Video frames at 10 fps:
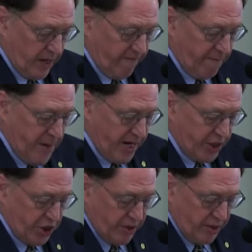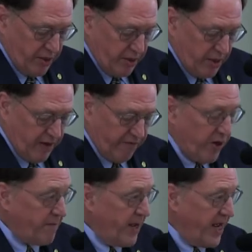of much of
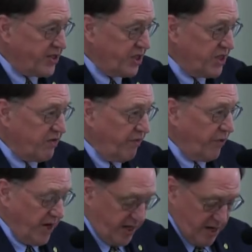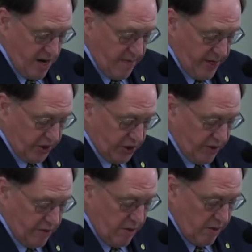what passes for
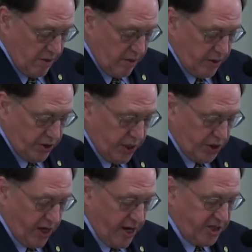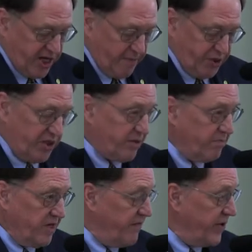economics. Such
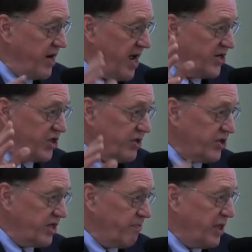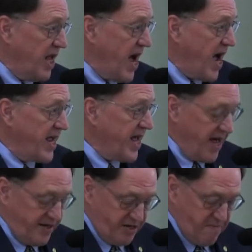concepts, even as supply
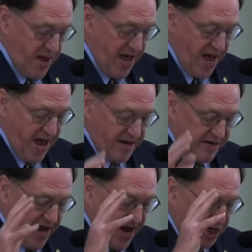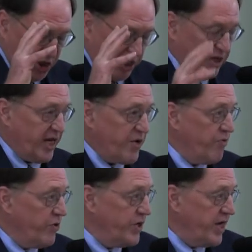and demand, anciently
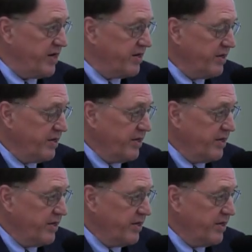rooted